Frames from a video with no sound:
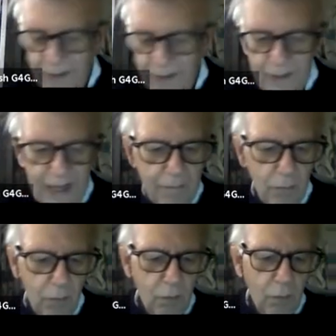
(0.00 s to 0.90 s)

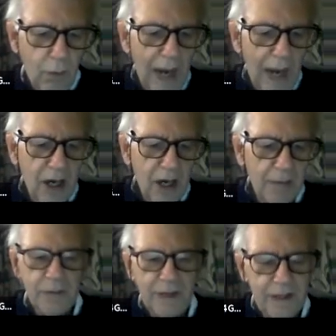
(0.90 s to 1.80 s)
came well armed
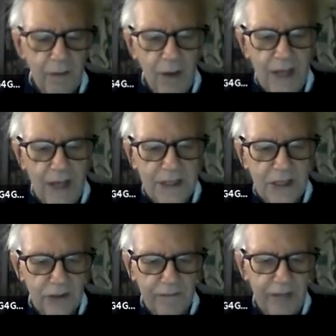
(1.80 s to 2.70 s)
with the right
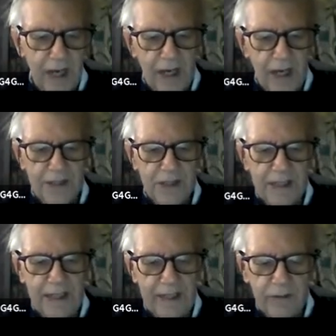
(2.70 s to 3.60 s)
sort of guides, the
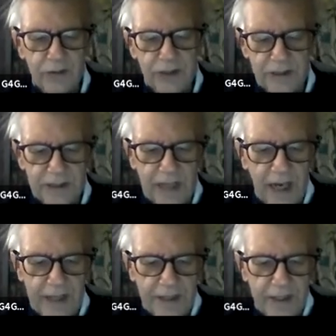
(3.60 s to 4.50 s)
Nicholson's
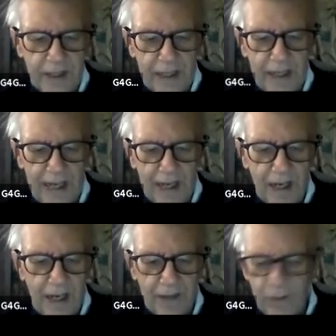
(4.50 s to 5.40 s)
Guide to the Canal
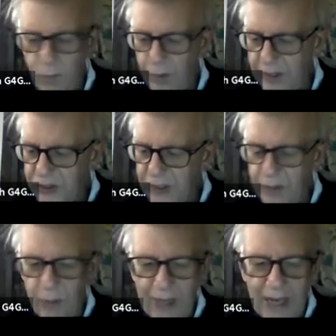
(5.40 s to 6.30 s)
and the Warwickshire
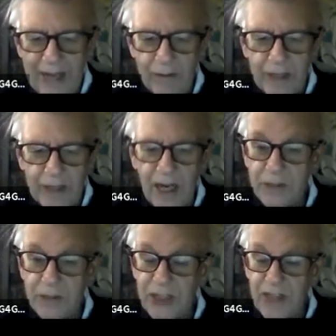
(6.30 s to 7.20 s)
Real Ale Guide,
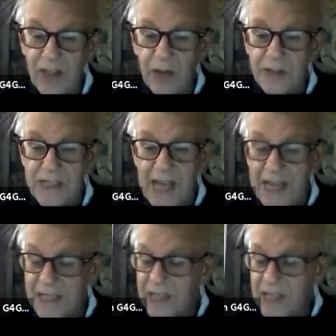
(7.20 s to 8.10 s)
which in those
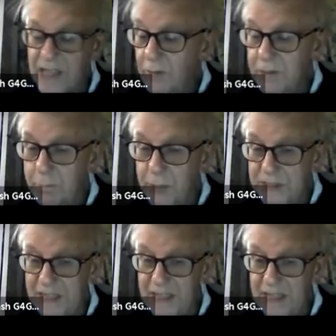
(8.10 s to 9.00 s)
days was
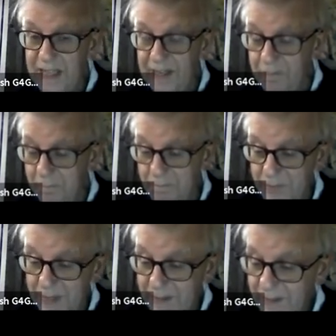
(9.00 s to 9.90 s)
pretty thin.
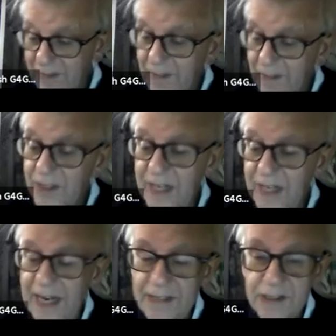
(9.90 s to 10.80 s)
So you
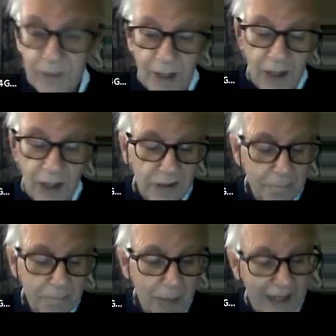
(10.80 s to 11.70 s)
had to do a lot of
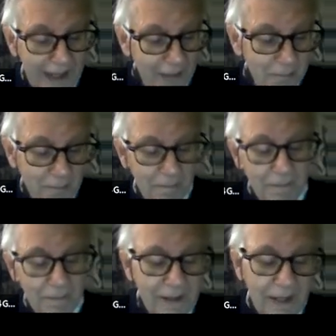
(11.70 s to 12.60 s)
planning
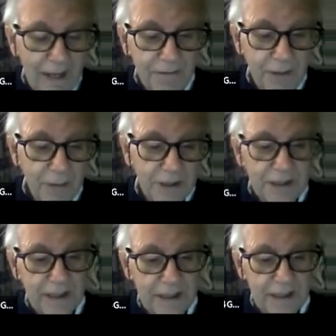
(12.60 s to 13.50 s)
if you
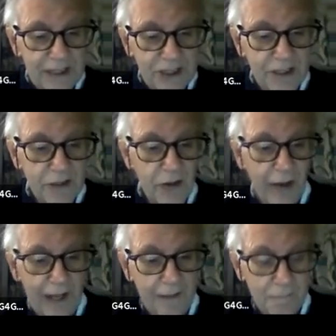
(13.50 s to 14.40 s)
wanted a decent drink.